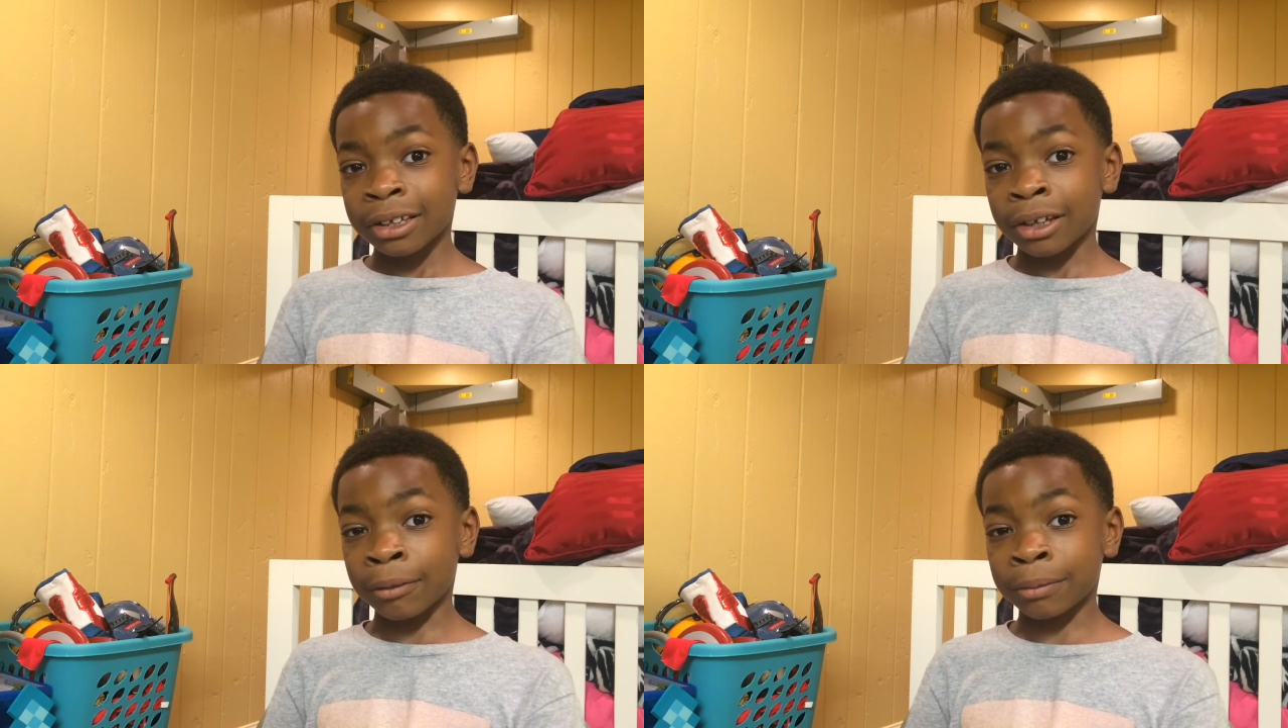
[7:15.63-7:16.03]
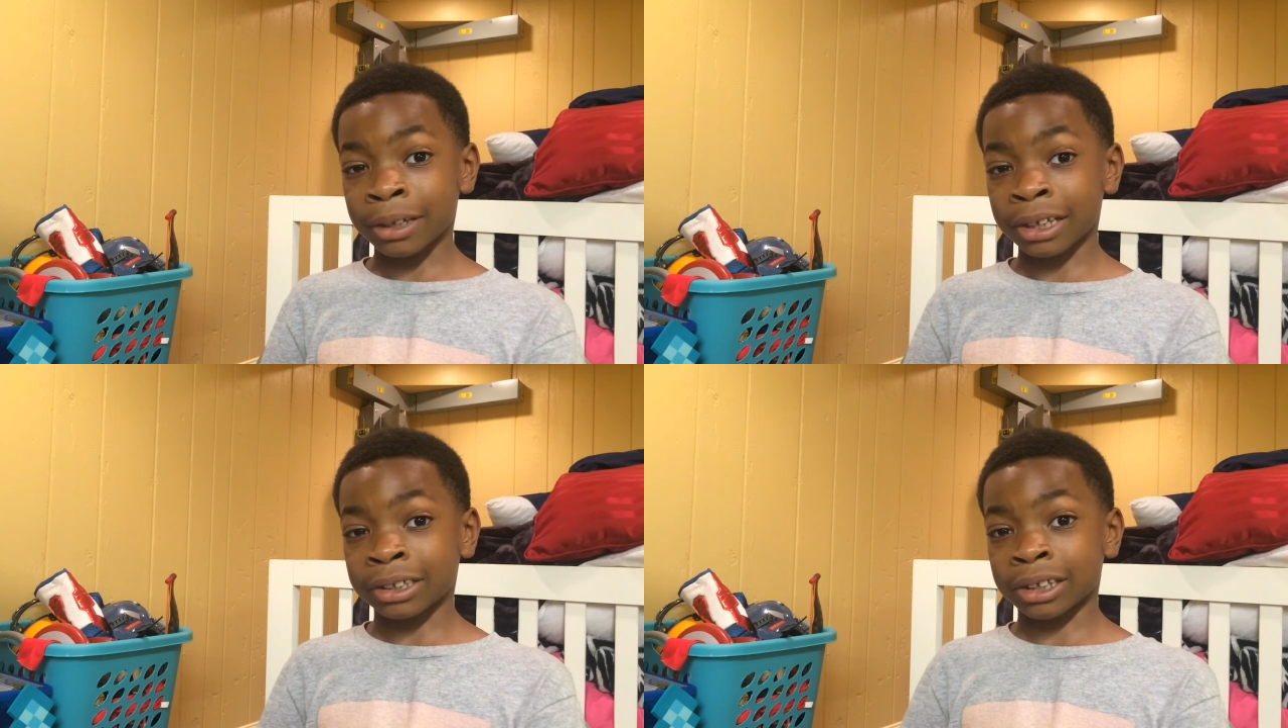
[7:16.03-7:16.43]
Don't
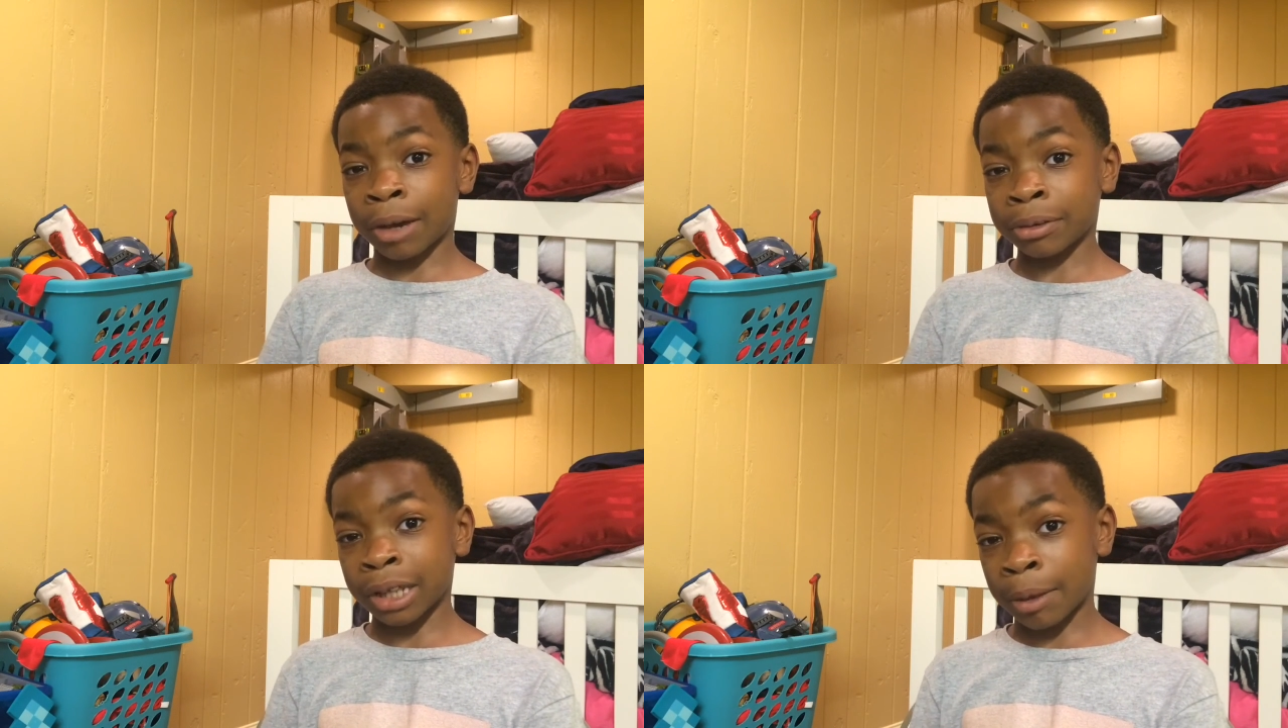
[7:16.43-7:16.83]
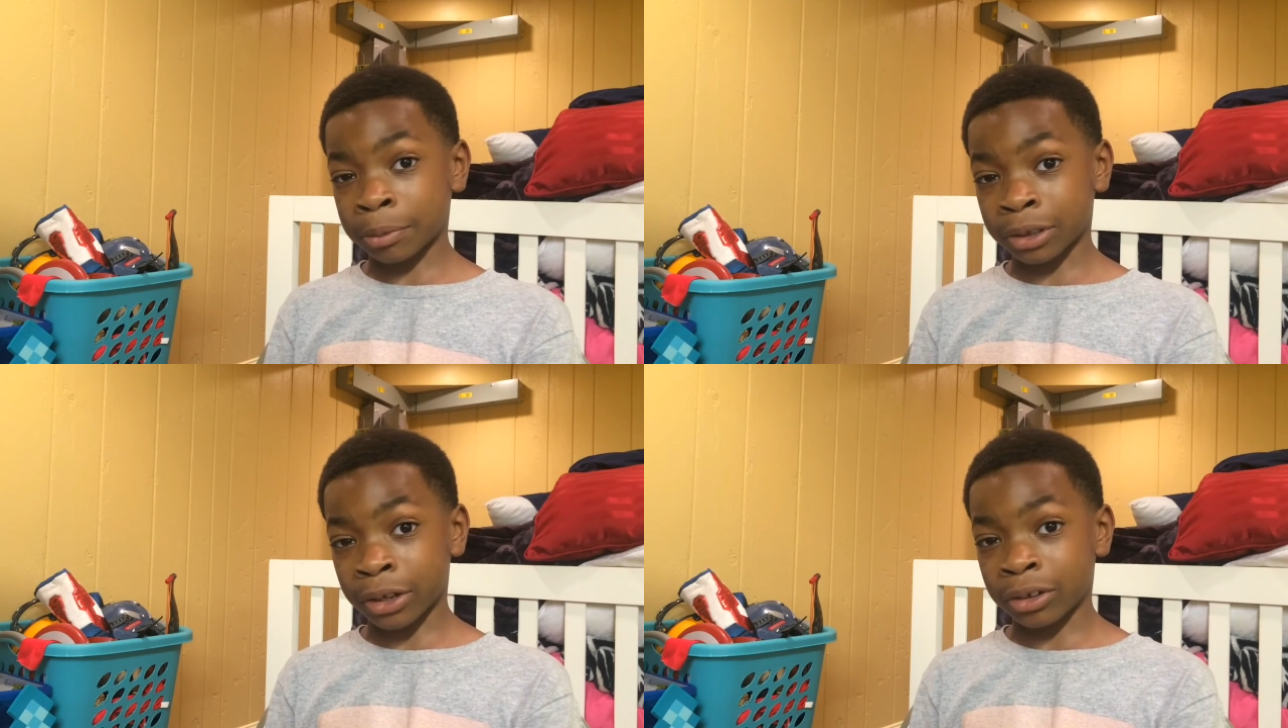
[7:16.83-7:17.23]
forget to comment down
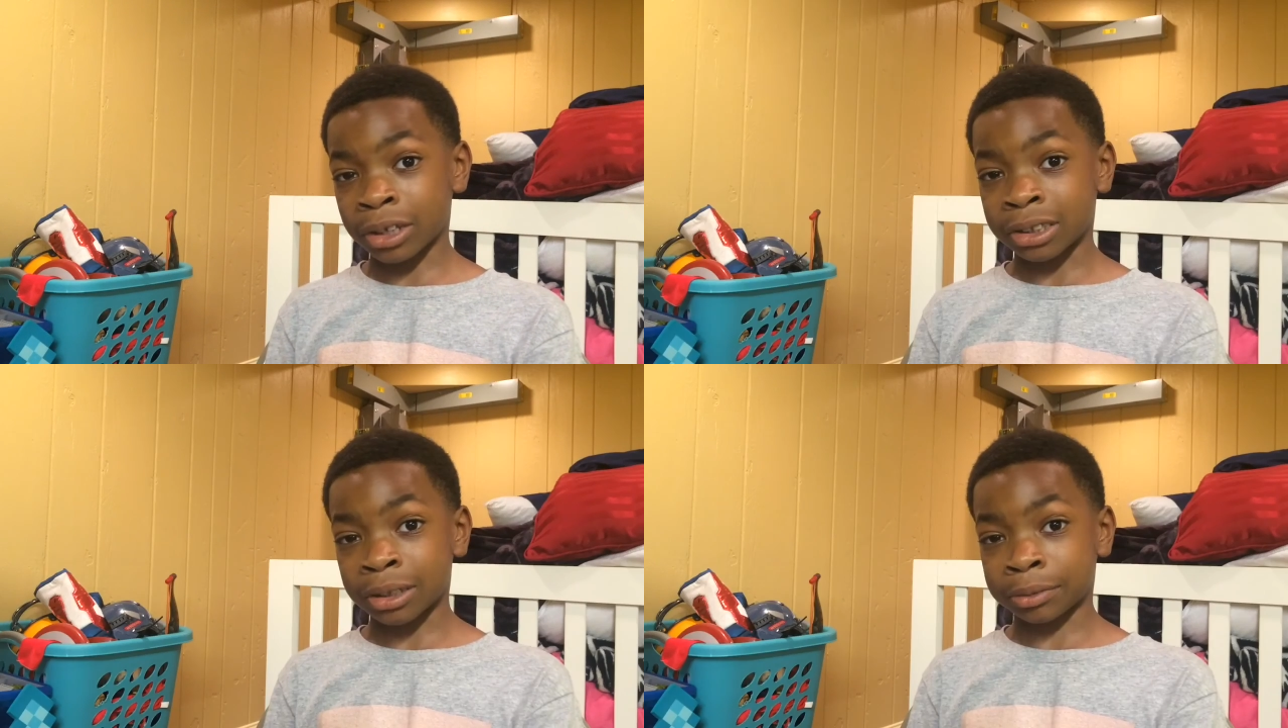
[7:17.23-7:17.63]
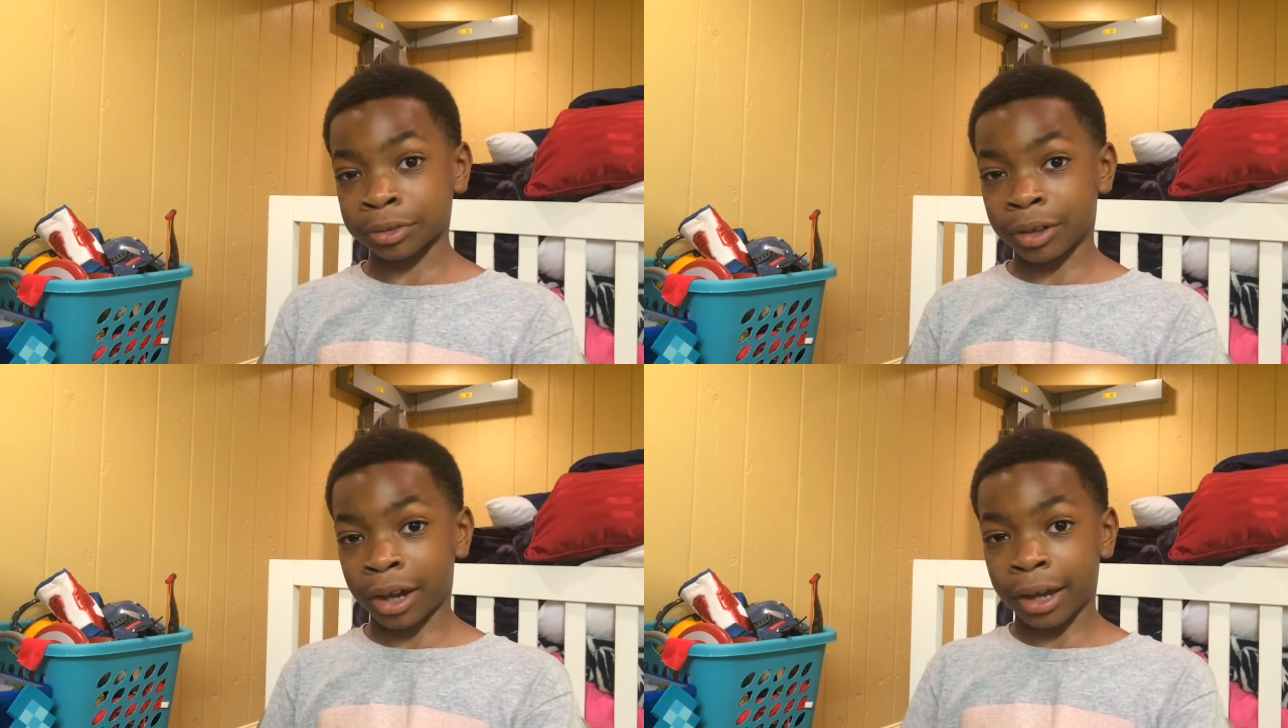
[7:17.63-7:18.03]
below and
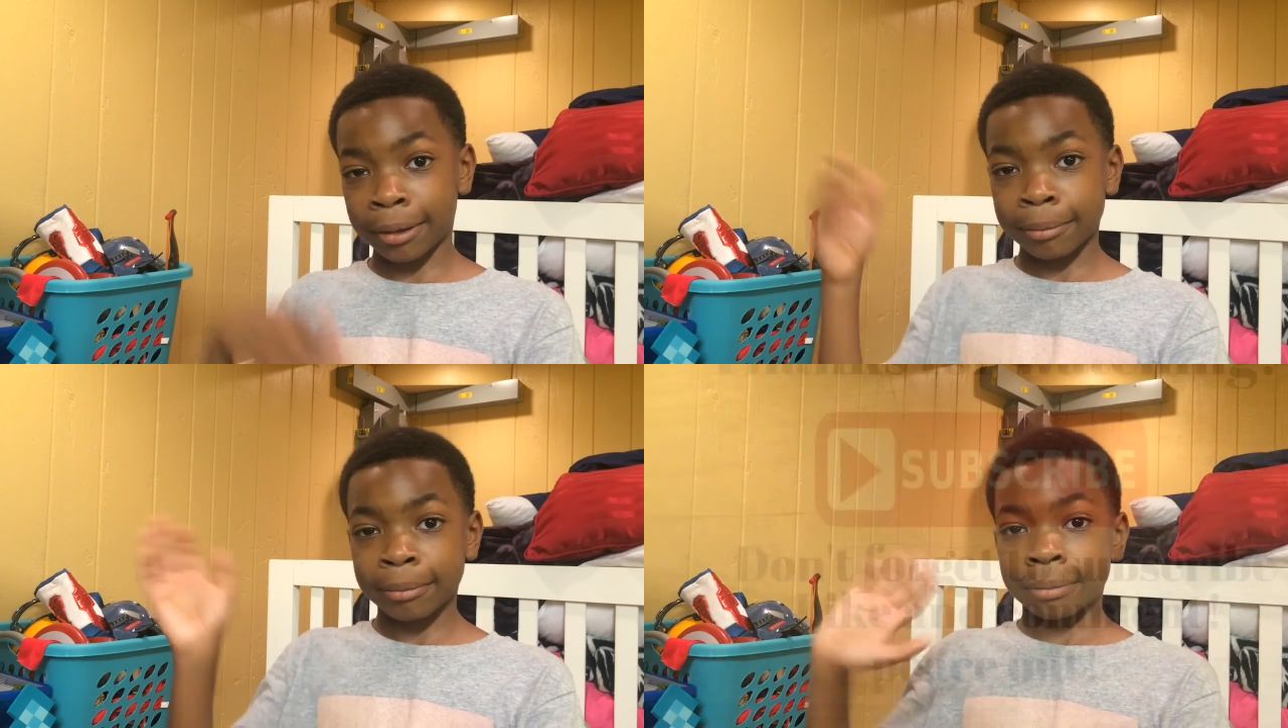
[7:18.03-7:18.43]
subscribe.